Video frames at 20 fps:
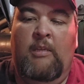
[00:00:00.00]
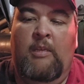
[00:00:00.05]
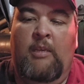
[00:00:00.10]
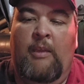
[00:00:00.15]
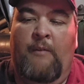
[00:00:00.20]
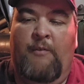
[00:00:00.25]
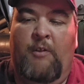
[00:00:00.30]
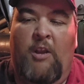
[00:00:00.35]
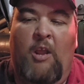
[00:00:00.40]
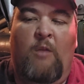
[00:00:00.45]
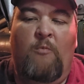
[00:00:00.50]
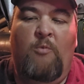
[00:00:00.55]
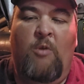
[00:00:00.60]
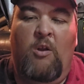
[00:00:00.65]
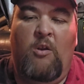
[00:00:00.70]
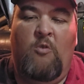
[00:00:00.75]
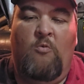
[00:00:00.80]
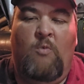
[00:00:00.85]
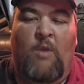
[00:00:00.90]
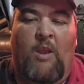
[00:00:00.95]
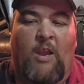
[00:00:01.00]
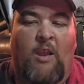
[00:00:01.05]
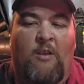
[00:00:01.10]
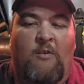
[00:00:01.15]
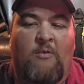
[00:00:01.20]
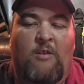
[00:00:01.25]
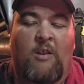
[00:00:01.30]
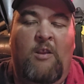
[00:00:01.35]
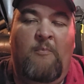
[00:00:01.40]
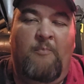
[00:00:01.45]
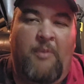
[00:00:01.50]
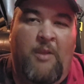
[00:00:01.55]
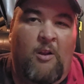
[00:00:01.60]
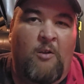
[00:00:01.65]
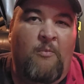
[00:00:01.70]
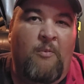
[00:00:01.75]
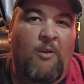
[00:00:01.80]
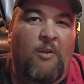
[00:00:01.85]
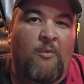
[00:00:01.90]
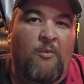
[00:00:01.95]
if you're not running around in a
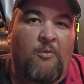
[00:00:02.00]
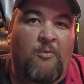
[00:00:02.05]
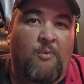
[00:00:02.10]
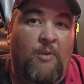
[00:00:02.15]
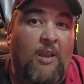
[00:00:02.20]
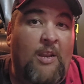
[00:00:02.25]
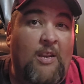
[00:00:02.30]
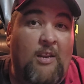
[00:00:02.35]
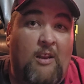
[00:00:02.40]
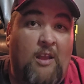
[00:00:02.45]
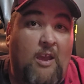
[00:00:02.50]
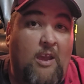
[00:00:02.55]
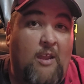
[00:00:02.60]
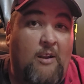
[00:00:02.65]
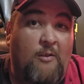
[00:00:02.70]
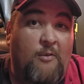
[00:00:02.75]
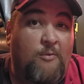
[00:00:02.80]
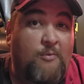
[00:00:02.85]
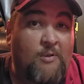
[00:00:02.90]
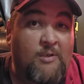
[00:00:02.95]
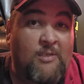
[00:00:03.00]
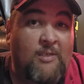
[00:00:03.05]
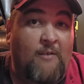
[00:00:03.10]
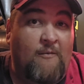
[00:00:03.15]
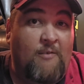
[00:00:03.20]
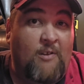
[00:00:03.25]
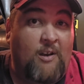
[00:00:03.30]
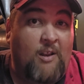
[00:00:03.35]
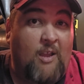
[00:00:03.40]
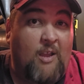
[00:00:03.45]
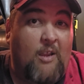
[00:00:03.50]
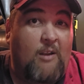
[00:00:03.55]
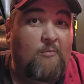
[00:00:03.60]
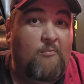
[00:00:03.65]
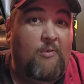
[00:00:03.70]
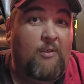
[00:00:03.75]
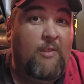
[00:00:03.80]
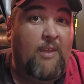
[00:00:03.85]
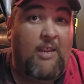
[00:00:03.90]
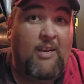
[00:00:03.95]
Peterbilt 389 or
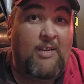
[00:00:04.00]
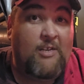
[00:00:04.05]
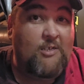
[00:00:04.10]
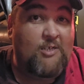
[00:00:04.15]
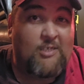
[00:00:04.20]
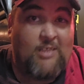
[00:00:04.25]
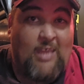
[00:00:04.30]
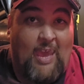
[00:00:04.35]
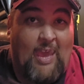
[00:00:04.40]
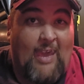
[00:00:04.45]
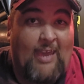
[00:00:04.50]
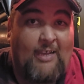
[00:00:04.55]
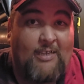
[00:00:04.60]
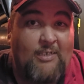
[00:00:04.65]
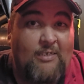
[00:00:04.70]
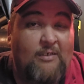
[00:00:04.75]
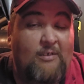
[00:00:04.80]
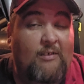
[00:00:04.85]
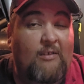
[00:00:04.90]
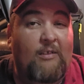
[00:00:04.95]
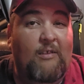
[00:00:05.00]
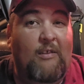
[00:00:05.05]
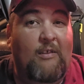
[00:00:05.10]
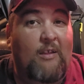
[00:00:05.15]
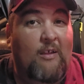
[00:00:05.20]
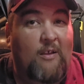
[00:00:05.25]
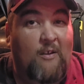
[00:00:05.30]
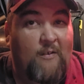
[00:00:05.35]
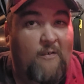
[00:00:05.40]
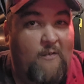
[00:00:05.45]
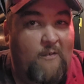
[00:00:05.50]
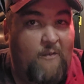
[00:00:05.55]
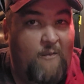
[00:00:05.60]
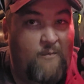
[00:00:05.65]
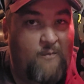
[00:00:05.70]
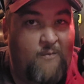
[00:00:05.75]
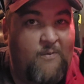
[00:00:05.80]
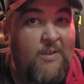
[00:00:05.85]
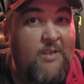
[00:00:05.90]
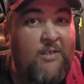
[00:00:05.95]
379 with 8-inch stacks,
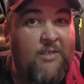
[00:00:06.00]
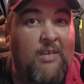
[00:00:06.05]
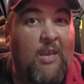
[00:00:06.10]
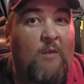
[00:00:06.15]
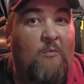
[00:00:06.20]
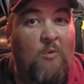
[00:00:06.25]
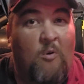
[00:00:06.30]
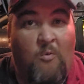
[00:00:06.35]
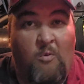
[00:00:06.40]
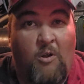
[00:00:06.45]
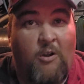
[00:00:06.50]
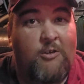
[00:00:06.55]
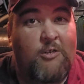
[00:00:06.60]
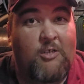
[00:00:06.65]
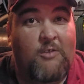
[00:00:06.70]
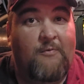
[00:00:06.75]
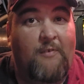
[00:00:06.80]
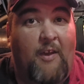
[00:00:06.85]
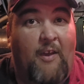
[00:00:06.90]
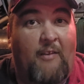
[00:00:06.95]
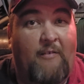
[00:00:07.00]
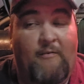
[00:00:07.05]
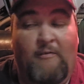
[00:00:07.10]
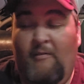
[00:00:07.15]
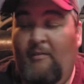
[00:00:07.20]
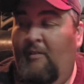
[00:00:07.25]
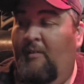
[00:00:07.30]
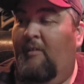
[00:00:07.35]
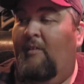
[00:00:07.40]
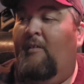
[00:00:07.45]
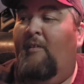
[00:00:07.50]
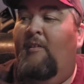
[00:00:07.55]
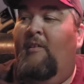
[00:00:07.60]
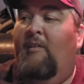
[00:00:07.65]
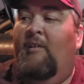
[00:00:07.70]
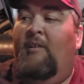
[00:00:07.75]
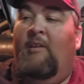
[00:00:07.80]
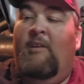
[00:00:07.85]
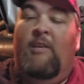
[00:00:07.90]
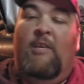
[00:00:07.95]
this set will work just fine.
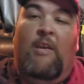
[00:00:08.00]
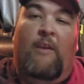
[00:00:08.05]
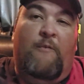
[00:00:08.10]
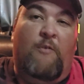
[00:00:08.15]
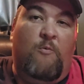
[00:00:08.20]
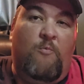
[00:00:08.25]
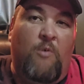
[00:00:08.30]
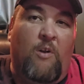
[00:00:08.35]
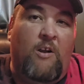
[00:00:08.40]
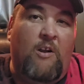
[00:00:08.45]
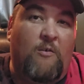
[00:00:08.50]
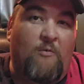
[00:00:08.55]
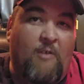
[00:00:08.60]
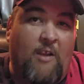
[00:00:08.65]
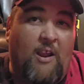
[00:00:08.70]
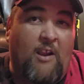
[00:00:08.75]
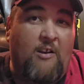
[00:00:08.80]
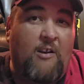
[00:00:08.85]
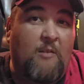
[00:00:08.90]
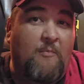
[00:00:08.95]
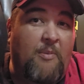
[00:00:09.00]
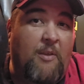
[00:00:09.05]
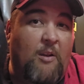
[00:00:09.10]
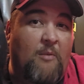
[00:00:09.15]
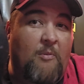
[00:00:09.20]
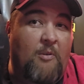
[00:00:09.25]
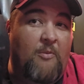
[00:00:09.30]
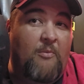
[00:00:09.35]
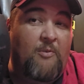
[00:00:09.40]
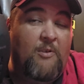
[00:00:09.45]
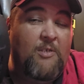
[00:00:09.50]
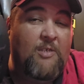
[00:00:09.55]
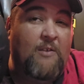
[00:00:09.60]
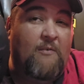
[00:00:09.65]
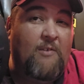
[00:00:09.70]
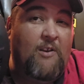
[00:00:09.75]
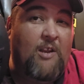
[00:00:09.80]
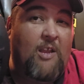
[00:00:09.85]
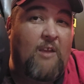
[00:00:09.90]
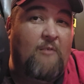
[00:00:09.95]
If you're running around in a Peterbilt
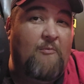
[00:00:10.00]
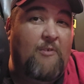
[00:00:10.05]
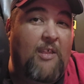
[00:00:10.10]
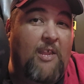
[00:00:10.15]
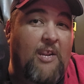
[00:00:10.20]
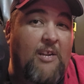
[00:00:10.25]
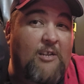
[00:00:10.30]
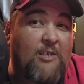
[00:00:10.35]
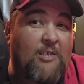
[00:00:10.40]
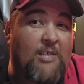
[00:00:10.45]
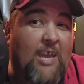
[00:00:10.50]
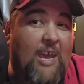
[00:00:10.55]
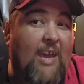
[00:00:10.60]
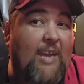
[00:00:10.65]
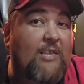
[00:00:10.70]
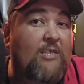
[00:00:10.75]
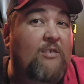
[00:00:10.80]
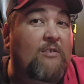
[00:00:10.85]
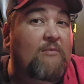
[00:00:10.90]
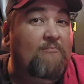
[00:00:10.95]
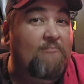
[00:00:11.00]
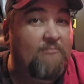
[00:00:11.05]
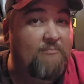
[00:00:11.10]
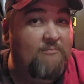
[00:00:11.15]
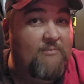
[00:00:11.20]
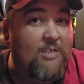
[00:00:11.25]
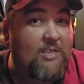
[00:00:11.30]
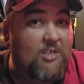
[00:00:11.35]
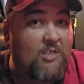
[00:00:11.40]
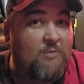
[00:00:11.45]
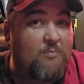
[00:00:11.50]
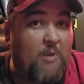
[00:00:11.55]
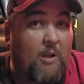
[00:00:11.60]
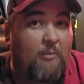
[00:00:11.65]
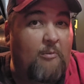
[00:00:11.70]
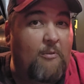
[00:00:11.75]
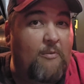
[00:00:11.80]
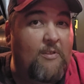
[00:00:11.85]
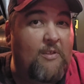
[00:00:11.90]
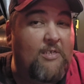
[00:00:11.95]
379 with 8-inch stacks, this is
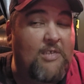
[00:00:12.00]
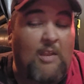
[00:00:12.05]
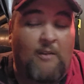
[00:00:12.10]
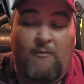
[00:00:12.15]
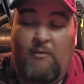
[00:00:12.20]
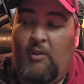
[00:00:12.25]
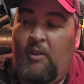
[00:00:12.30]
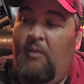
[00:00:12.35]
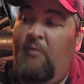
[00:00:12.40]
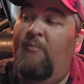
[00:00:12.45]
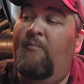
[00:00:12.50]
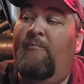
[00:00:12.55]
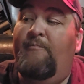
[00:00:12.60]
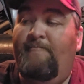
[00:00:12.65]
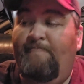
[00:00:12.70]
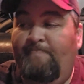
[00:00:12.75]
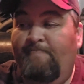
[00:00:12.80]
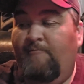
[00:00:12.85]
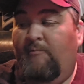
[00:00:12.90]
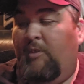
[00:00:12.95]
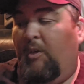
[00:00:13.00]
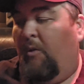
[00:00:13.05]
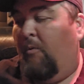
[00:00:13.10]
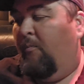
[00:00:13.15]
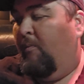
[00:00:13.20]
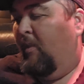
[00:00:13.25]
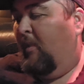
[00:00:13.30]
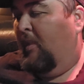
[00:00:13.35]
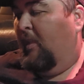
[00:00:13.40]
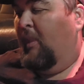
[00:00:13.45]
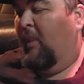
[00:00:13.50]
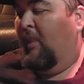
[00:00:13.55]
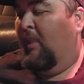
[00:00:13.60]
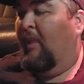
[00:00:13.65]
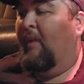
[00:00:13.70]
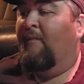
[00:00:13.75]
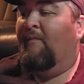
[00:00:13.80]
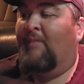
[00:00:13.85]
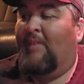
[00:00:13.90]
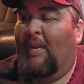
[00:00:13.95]
probably the set for you. So
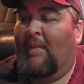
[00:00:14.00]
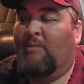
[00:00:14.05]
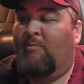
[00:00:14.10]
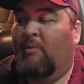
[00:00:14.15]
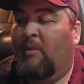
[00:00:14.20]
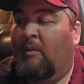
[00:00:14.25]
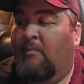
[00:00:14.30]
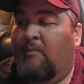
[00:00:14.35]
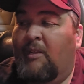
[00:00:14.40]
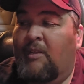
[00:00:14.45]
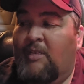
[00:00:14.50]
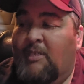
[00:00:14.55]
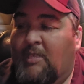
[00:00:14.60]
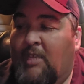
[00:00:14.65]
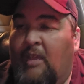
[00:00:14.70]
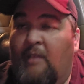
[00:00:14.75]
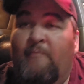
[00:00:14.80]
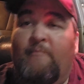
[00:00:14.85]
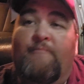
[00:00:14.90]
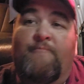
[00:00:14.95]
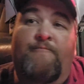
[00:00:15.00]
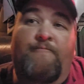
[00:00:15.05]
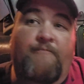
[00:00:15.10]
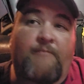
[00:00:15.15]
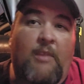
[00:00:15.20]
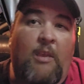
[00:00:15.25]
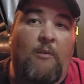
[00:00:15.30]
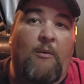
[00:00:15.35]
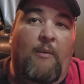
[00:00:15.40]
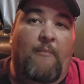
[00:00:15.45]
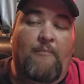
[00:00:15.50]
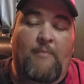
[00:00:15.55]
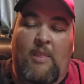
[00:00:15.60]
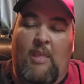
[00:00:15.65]
that's what I'm going to say. Anyway,